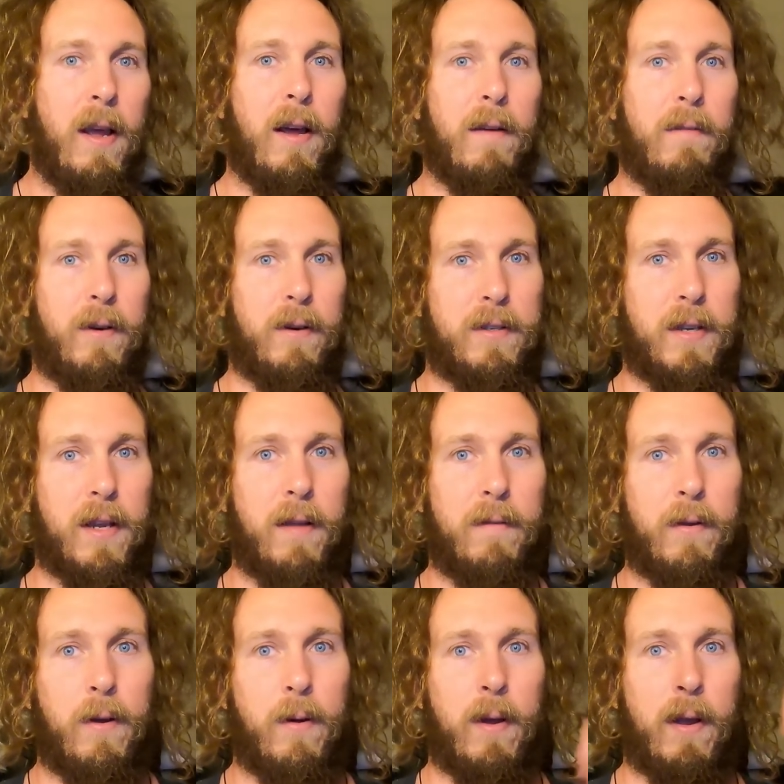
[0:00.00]
of
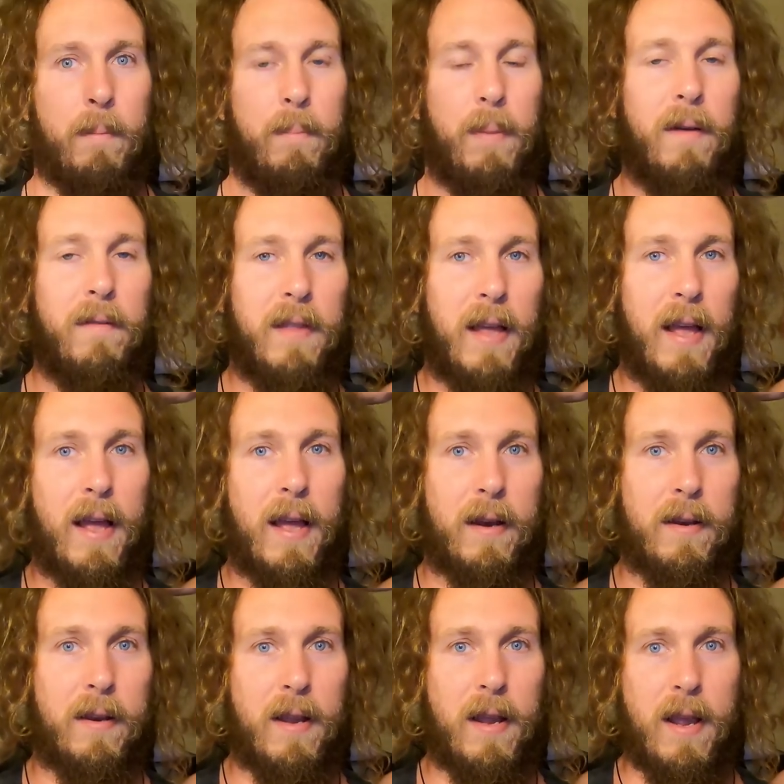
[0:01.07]
yourself going above the
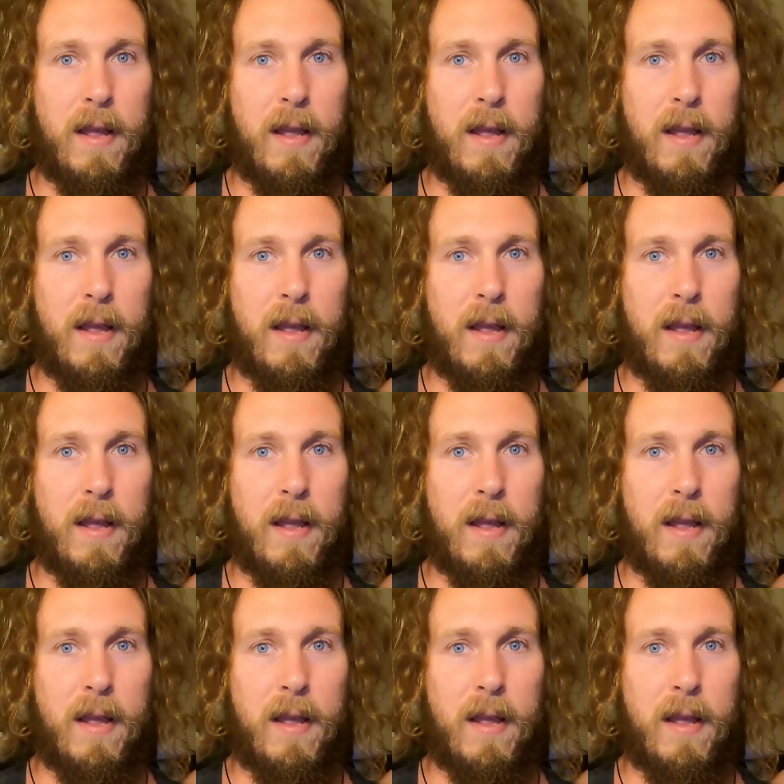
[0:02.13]
head,